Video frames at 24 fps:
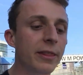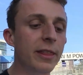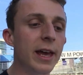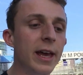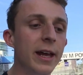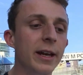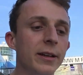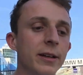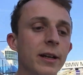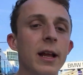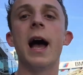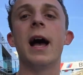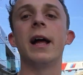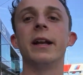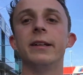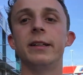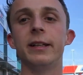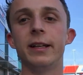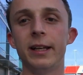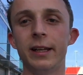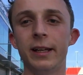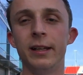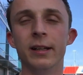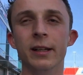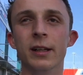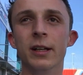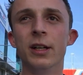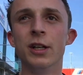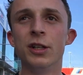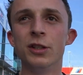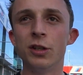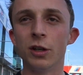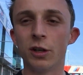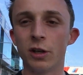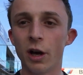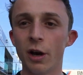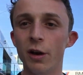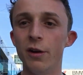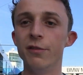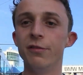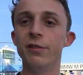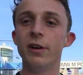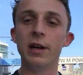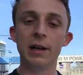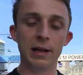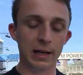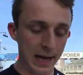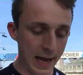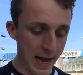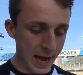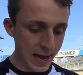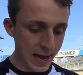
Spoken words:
Then Andy took over